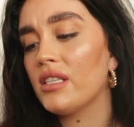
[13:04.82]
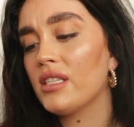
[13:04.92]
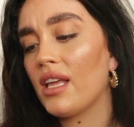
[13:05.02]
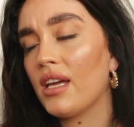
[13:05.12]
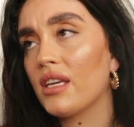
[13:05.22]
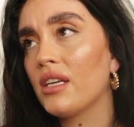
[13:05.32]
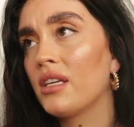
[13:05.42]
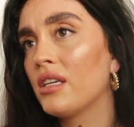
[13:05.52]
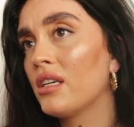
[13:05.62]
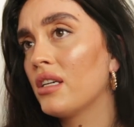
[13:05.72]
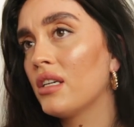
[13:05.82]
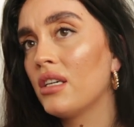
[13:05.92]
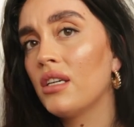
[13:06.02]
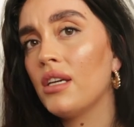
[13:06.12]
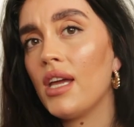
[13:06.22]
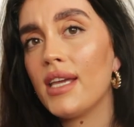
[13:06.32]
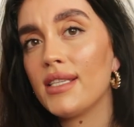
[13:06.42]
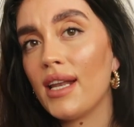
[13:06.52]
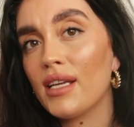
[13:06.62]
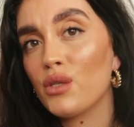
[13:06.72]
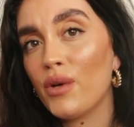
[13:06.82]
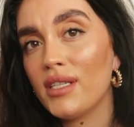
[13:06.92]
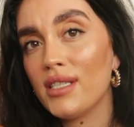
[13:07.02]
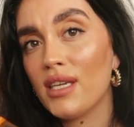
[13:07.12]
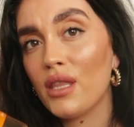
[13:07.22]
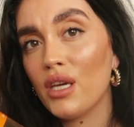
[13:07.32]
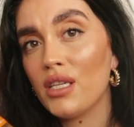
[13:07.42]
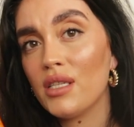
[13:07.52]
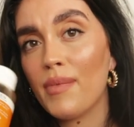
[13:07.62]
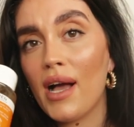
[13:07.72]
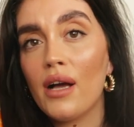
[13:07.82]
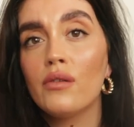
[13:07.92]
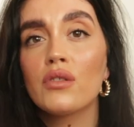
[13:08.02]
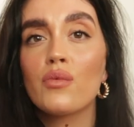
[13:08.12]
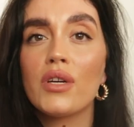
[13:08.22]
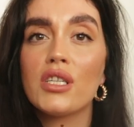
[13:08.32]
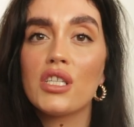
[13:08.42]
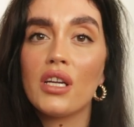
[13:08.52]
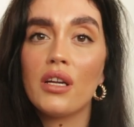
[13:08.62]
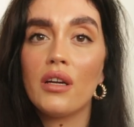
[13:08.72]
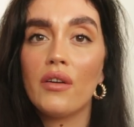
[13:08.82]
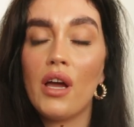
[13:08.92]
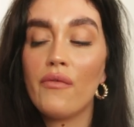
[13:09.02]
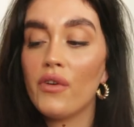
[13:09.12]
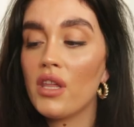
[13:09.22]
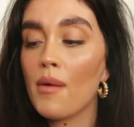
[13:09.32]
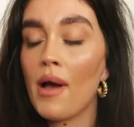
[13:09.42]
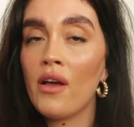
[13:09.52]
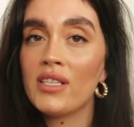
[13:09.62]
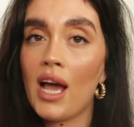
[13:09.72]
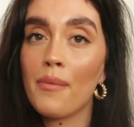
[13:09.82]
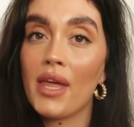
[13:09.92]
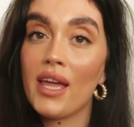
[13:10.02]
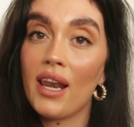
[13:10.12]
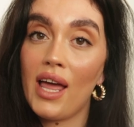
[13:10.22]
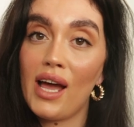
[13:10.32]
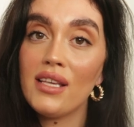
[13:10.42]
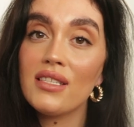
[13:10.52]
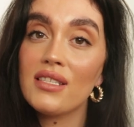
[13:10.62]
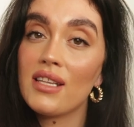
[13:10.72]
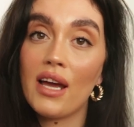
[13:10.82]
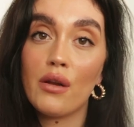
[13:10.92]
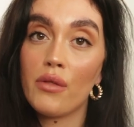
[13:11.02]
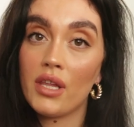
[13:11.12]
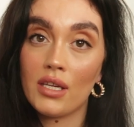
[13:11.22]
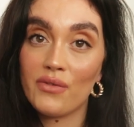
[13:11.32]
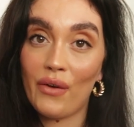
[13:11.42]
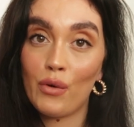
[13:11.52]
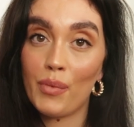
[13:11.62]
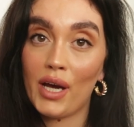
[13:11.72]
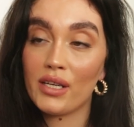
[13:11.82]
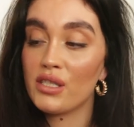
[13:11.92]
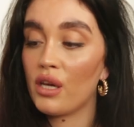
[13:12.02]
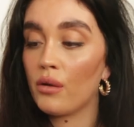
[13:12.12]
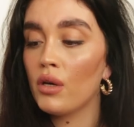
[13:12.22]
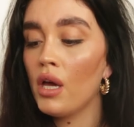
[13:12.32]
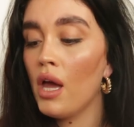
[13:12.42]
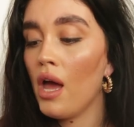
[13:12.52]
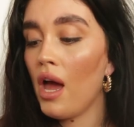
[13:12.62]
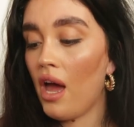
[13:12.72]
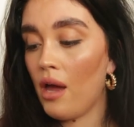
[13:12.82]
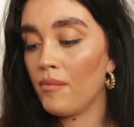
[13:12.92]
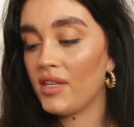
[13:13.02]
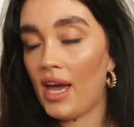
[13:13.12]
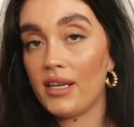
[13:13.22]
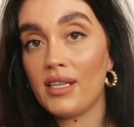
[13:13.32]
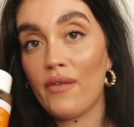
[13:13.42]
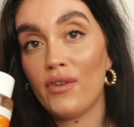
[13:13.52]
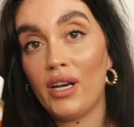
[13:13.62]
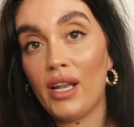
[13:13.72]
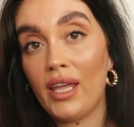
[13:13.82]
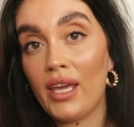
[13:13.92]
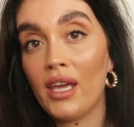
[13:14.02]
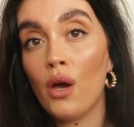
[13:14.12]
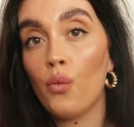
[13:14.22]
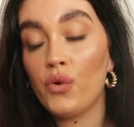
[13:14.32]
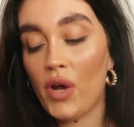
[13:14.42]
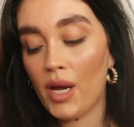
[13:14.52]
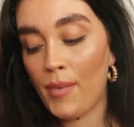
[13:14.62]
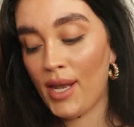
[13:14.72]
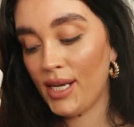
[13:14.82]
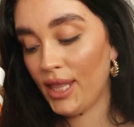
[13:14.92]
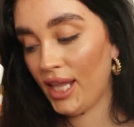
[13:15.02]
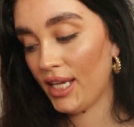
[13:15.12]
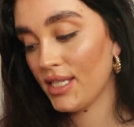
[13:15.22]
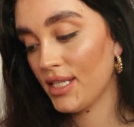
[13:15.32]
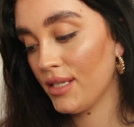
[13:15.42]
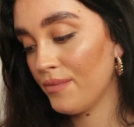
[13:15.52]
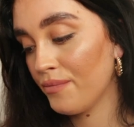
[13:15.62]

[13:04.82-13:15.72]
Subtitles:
it's like, is it like 20, 30 pounds, which for the amount of time that it lasts, I don't think is very bad. So yeah, definitely would recommend this.